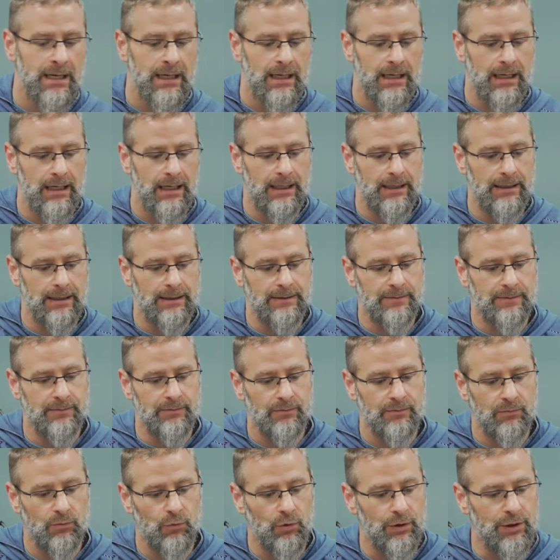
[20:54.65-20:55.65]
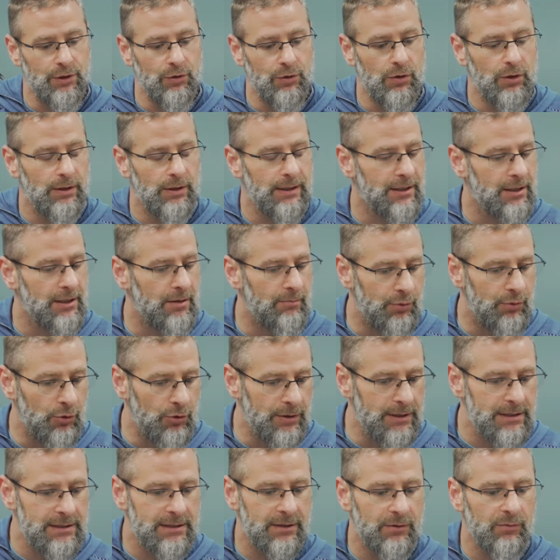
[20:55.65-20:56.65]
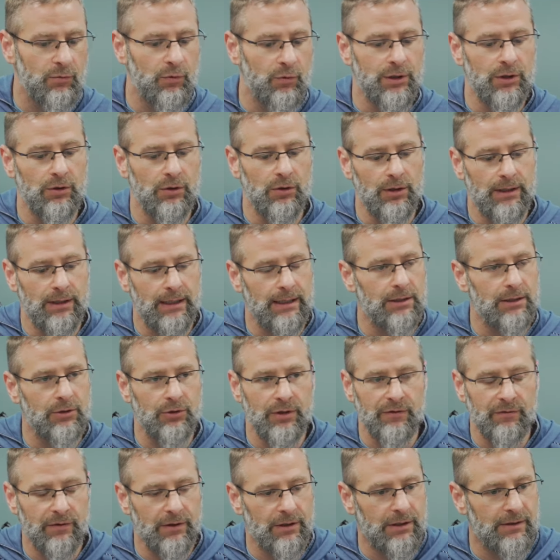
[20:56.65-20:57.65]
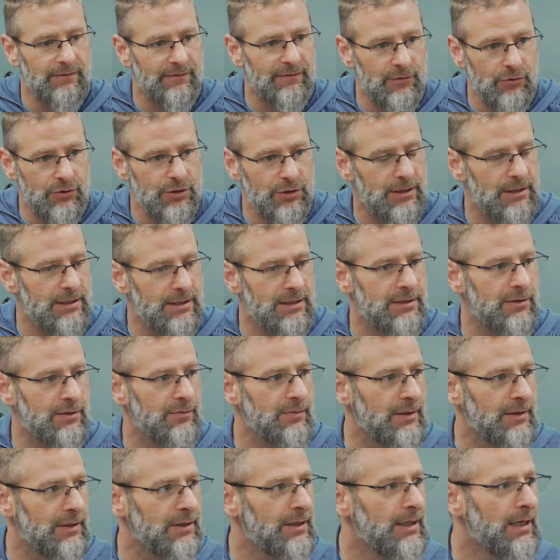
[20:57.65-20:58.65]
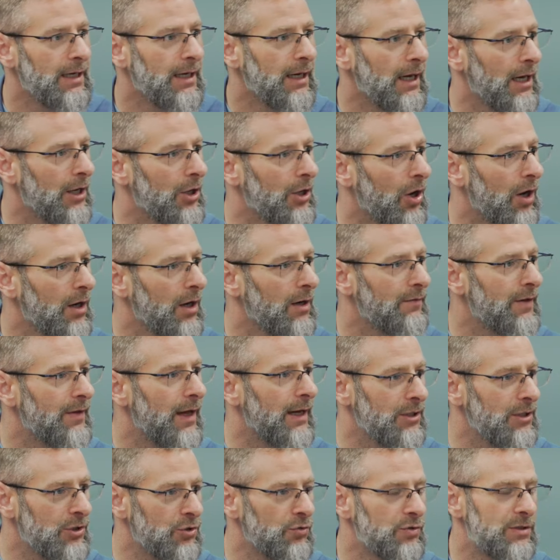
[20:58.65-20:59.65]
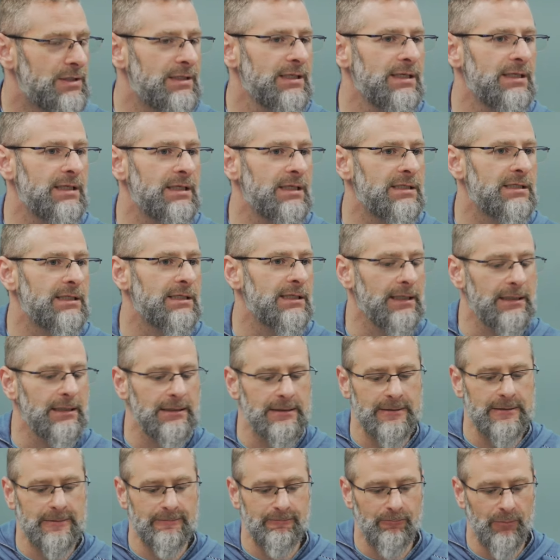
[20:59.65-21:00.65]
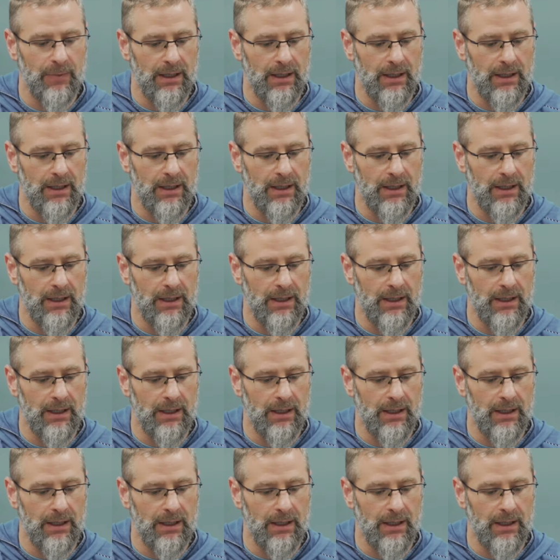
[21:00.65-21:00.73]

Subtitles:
When you look into Buddhism, when you look into even Confucianism and all of that, you see these things.